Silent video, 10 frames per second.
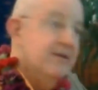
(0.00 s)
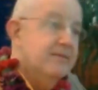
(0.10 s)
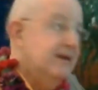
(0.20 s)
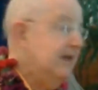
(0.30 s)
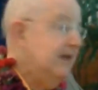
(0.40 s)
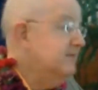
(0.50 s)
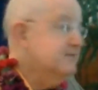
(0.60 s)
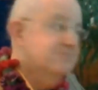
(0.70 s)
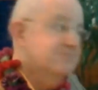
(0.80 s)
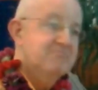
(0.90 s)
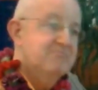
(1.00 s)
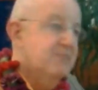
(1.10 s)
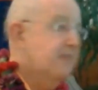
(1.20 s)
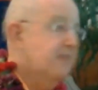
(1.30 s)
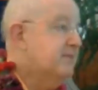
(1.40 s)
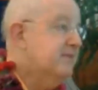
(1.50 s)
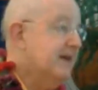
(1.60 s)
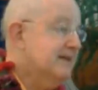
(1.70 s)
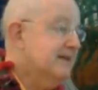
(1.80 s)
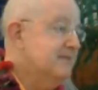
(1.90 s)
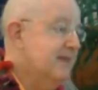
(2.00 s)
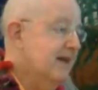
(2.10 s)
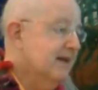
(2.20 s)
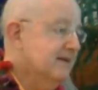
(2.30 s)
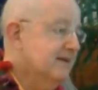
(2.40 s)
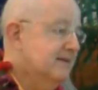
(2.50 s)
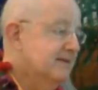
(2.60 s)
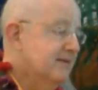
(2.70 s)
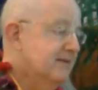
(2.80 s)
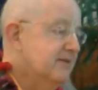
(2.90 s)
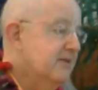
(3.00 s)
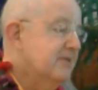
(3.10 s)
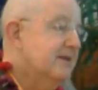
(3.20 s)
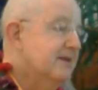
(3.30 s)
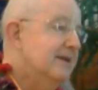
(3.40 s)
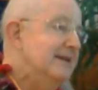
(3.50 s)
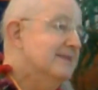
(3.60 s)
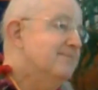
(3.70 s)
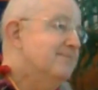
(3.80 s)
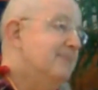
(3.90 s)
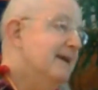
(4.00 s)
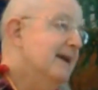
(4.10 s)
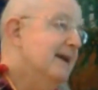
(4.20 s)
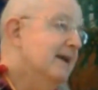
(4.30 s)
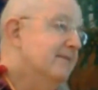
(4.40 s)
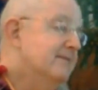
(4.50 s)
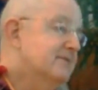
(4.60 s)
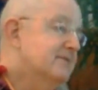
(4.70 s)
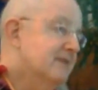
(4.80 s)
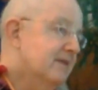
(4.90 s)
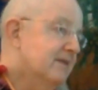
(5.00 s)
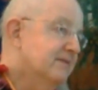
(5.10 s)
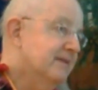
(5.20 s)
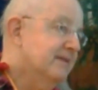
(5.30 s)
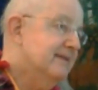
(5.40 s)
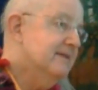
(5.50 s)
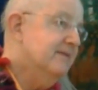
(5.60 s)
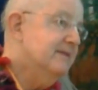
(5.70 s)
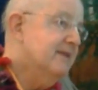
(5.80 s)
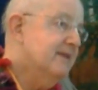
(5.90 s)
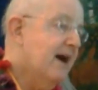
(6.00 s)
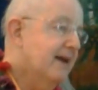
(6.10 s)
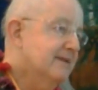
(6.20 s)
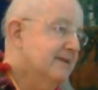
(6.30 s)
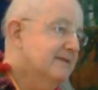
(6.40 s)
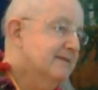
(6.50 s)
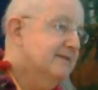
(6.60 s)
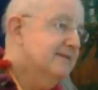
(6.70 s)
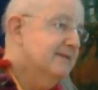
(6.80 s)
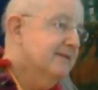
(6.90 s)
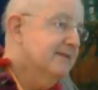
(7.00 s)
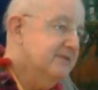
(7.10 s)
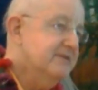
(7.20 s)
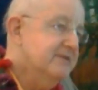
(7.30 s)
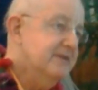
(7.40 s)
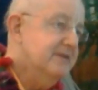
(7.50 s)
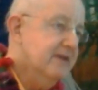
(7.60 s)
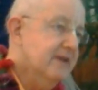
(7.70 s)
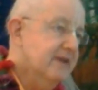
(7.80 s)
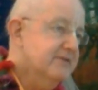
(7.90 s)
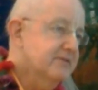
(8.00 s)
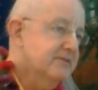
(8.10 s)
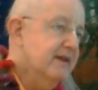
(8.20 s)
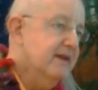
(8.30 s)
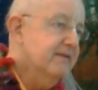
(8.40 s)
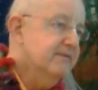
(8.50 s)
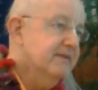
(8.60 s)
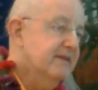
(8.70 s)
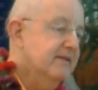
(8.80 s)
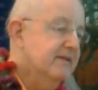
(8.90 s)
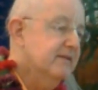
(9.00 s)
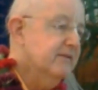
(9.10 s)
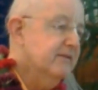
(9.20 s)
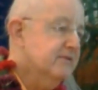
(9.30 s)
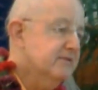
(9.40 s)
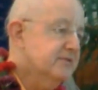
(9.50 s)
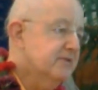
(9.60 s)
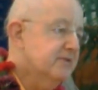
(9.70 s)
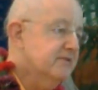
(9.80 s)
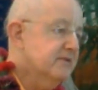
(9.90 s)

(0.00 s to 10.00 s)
But he was a perfected being. Now he's speaking of himself as if he's not, because he's teaching us the way of devotional service.